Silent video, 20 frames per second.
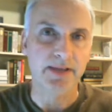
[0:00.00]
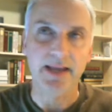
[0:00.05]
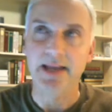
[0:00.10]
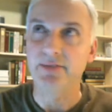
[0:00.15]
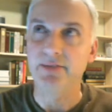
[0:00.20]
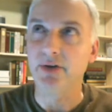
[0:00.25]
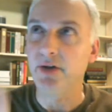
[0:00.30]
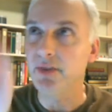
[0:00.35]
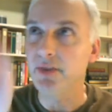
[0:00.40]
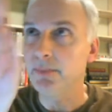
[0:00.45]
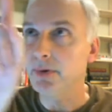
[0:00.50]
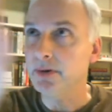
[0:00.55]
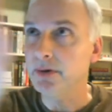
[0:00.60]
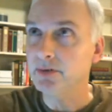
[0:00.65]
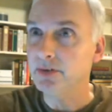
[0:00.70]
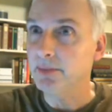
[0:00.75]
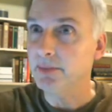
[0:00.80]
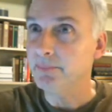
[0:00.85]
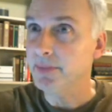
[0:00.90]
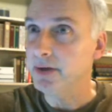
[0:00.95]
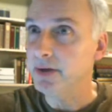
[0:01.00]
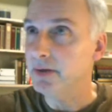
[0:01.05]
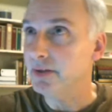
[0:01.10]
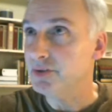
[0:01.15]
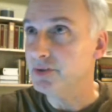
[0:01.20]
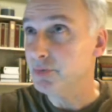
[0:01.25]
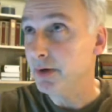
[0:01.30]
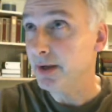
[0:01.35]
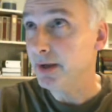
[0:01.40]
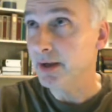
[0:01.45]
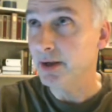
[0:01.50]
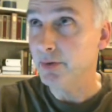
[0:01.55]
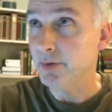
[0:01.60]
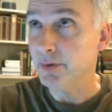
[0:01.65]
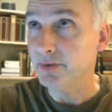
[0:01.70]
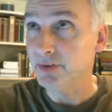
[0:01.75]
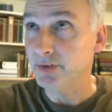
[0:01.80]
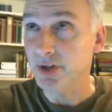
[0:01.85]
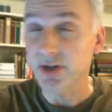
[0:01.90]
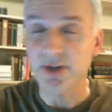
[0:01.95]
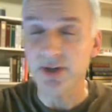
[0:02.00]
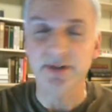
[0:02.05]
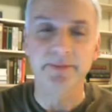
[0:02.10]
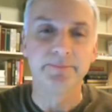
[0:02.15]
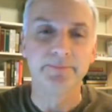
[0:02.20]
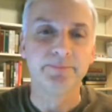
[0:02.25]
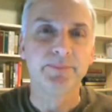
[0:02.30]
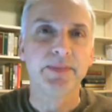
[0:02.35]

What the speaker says: I have all the books up there, that's why I always look.